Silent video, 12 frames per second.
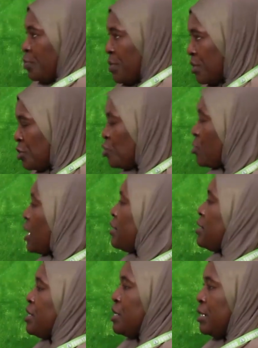spiritual,
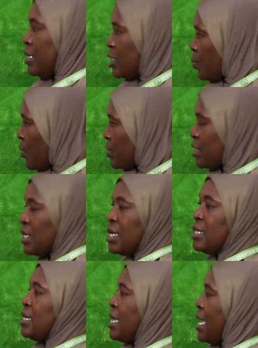the
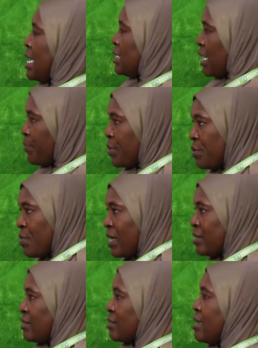sporting,
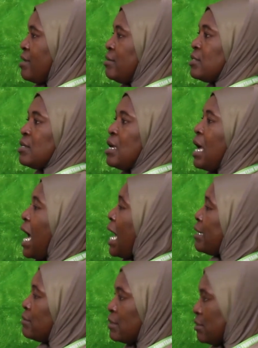entrepreneurial skills,
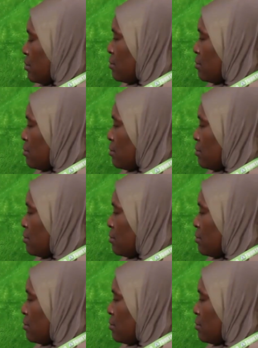and